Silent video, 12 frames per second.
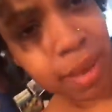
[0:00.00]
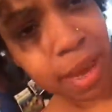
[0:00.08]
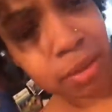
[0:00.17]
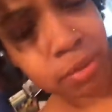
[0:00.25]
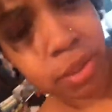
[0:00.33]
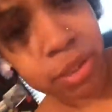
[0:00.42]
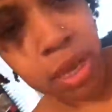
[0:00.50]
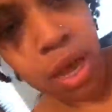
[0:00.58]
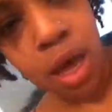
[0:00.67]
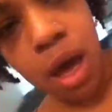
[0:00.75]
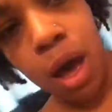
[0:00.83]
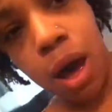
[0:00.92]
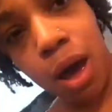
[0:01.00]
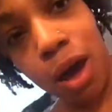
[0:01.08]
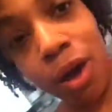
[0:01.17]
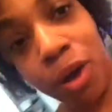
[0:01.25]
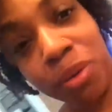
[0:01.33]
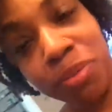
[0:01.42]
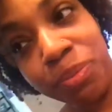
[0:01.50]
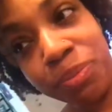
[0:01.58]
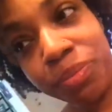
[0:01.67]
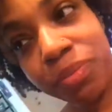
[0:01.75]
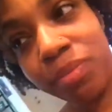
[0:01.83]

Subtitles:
pounds. I